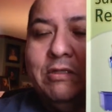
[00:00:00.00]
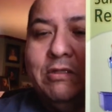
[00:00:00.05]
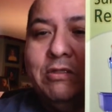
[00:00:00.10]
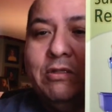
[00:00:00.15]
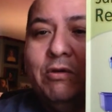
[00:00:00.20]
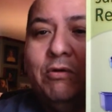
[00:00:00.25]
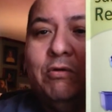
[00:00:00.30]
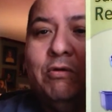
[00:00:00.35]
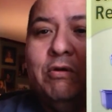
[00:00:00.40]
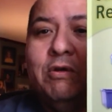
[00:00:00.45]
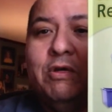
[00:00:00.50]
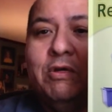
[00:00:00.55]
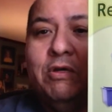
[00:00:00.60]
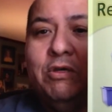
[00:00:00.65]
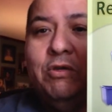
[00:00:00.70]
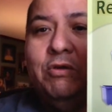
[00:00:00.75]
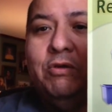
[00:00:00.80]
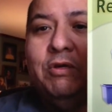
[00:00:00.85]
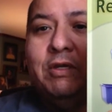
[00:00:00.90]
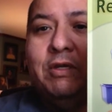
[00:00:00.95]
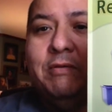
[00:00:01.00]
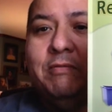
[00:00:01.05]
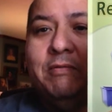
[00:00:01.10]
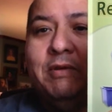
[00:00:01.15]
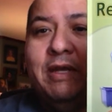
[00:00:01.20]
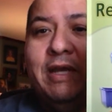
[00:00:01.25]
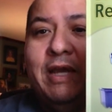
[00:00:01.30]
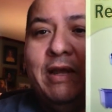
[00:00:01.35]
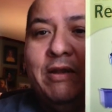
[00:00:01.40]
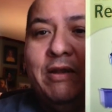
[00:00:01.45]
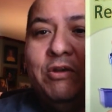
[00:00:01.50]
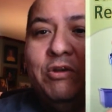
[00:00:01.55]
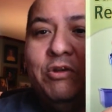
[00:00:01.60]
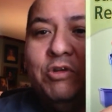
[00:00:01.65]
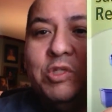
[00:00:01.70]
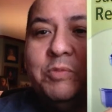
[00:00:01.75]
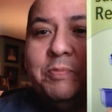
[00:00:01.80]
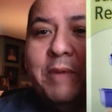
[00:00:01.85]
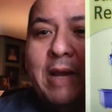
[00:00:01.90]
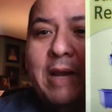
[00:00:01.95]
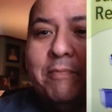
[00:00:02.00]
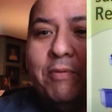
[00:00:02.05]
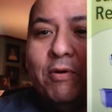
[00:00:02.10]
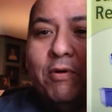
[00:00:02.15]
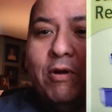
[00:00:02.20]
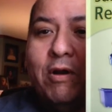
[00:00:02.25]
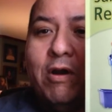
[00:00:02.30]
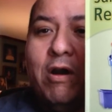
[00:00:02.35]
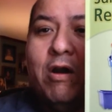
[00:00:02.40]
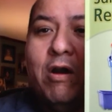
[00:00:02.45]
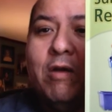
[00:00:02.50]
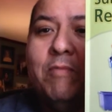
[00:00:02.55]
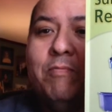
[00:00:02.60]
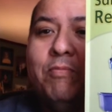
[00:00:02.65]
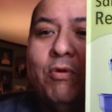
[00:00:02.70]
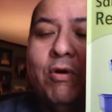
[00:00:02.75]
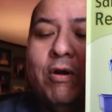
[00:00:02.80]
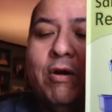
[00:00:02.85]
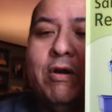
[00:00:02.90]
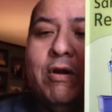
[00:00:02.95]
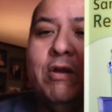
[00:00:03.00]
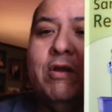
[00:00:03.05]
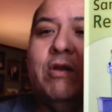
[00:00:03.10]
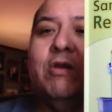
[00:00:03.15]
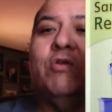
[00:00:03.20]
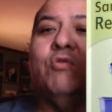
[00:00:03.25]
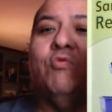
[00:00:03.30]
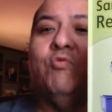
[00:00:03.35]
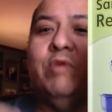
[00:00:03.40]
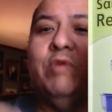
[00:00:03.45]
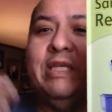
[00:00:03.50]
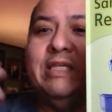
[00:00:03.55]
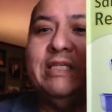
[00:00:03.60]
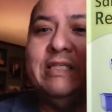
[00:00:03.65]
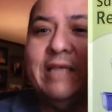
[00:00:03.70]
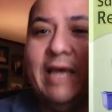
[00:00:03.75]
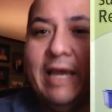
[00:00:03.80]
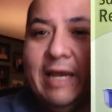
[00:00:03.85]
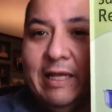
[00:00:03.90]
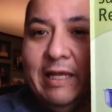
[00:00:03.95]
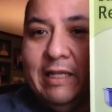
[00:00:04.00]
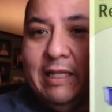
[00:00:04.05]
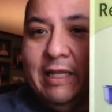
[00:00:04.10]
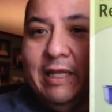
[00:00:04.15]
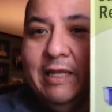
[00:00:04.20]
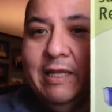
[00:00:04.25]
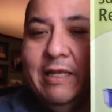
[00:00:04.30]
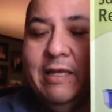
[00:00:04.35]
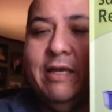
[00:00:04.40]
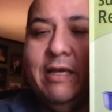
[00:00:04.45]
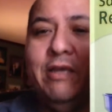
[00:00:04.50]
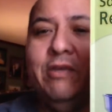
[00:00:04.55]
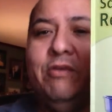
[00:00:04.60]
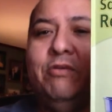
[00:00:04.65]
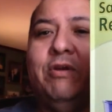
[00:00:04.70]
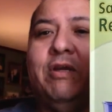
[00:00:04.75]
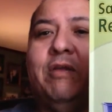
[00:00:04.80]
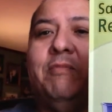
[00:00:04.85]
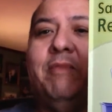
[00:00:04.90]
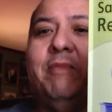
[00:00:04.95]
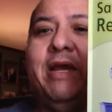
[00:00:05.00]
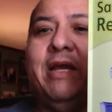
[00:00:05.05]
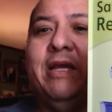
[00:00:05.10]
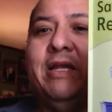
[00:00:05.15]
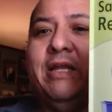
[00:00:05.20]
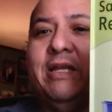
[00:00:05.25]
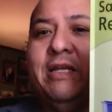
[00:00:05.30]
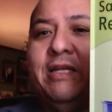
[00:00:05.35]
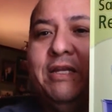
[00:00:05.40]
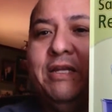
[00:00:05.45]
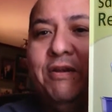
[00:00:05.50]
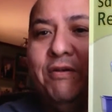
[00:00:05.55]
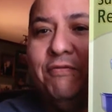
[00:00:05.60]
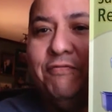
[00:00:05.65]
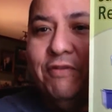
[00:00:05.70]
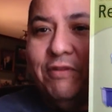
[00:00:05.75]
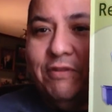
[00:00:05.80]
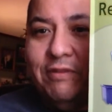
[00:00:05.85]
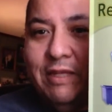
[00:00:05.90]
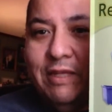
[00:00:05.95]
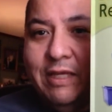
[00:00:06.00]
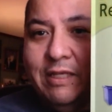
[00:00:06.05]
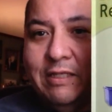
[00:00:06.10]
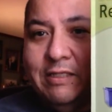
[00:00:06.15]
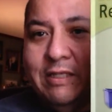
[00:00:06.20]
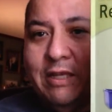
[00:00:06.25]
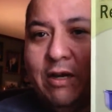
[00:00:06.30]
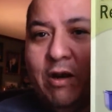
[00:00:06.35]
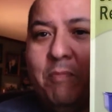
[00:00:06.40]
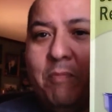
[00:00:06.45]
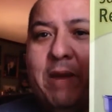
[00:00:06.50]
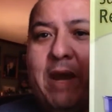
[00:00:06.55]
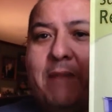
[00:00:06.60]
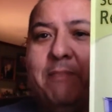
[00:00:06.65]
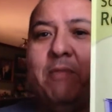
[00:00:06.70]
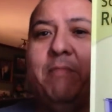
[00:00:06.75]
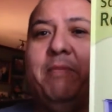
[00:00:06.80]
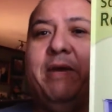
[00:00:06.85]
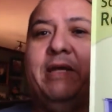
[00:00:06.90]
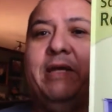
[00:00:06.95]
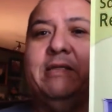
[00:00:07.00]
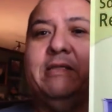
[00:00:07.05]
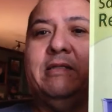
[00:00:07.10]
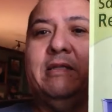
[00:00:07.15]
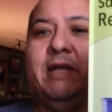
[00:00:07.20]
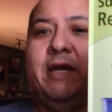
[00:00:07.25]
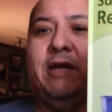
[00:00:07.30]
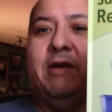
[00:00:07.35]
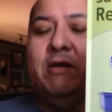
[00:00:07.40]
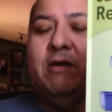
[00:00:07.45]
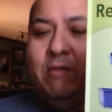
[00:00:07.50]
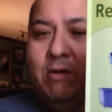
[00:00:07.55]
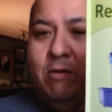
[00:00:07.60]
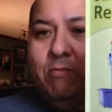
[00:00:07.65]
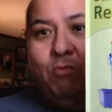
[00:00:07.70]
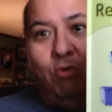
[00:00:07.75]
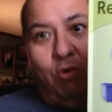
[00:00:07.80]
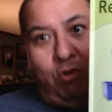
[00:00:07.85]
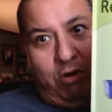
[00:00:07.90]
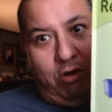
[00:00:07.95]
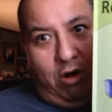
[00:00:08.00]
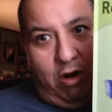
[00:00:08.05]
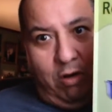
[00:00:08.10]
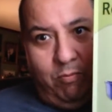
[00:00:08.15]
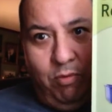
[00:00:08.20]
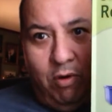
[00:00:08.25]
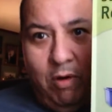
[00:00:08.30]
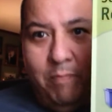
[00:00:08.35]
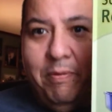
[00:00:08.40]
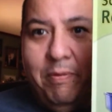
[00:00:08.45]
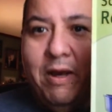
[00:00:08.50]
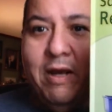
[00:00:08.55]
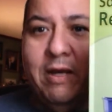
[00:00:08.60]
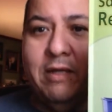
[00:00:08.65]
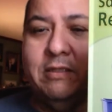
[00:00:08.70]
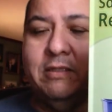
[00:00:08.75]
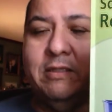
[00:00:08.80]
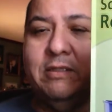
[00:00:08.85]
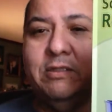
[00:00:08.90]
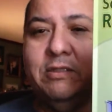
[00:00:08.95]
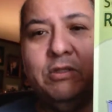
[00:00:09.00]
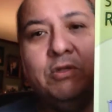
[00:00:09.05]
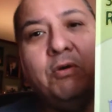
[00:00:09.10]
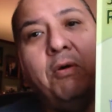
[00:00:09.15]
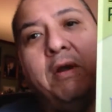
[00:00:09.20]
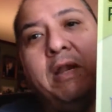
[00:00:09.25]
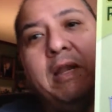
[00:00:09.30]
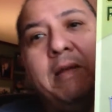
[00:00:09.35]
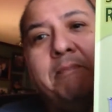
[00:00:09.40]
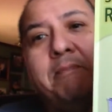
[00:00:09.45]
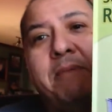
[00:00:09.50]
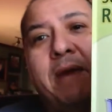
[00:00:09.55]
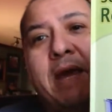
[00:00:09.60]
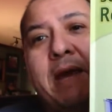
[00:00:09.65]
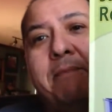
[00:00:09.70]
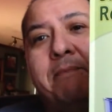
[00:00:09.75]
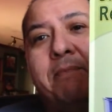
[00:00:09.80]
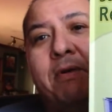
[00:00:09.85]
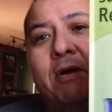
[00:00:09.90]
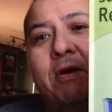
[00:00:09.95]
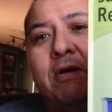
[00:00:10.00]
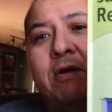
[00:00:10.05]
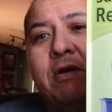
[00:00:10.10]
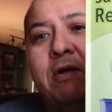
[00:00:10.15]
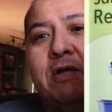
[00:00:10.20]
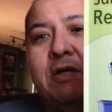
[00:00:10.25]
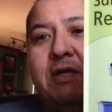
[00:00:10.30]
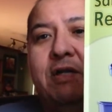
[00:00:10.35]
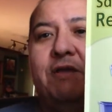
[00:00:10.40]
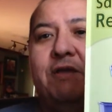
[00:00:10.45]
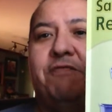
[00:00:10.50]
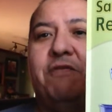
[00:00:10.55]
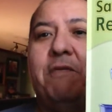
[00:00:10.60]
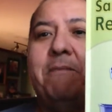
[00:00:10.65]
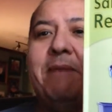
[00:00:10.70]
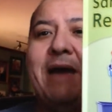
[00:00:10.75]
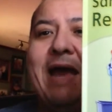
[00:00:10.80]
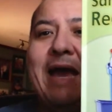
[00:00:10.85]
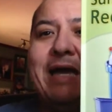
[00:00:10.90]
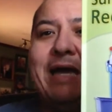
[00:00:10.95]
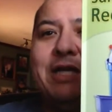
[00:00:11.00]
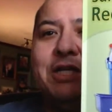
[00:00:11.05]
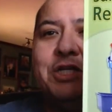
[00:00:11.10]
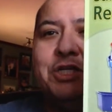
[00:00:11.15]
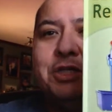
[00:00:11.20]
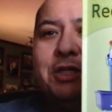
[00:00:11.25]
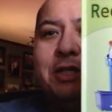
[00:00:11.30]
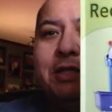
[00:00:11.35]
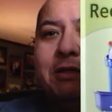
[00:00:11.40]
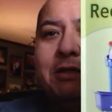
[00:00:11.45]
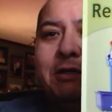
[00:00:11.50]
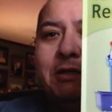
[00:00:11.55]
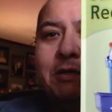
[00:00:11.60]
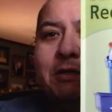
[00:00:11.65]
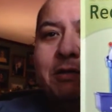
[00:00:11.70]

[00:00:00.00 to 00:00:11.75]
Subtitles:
So you can get newspaper or cardboard, recycle it, and you can make different things that are paper-based, like more cardboard boxes, toilet paper, different packaging.